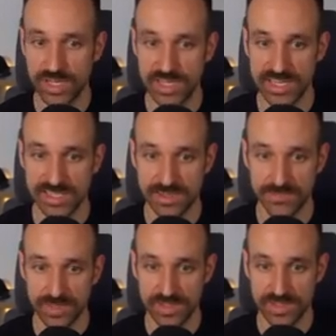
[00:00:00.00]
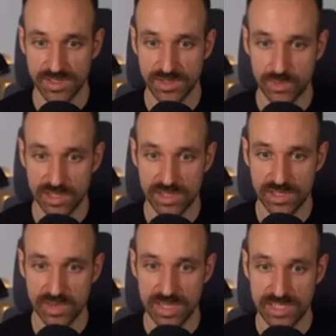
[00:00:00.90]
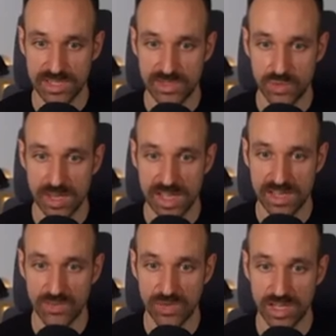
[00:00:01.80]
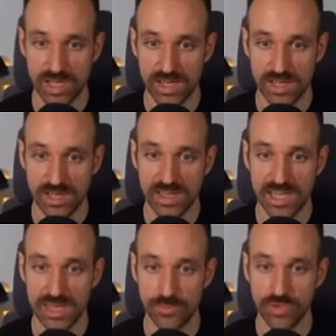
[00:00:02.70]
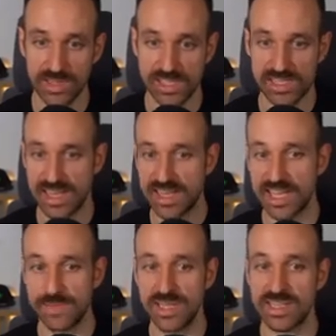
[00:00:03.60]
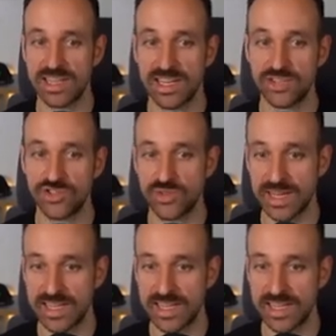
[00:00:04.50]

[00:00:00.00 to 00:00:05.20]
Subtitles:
nice. So here we go. I do have an app release AAB that I can drag